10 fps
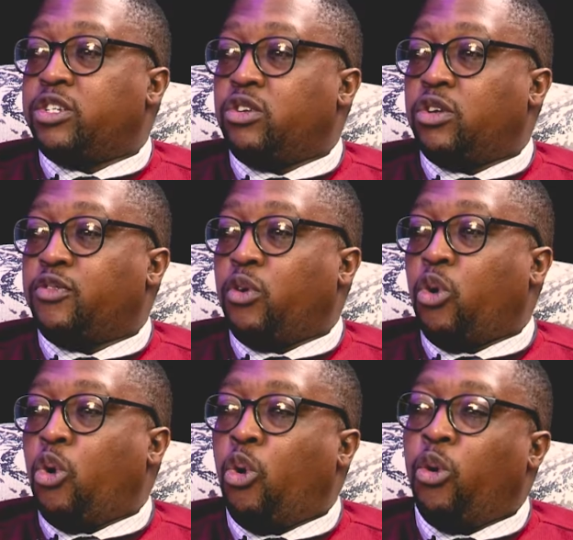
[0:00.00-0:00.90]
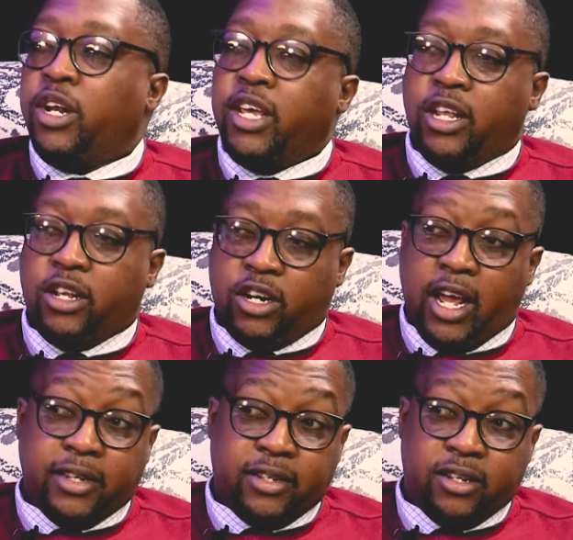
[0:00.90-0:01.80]
is not holy in
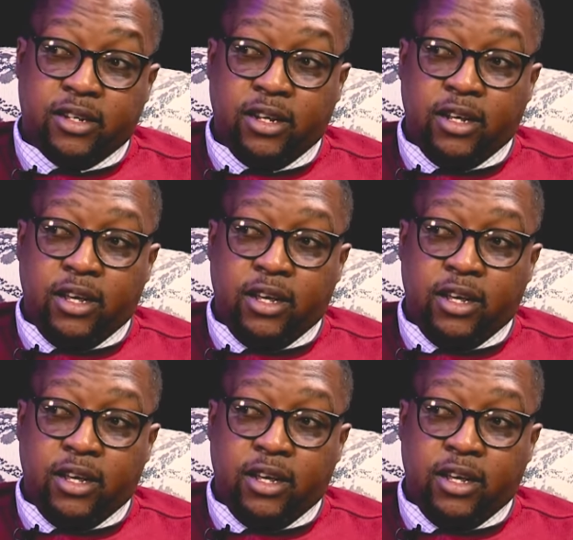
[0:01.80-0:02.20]
Christ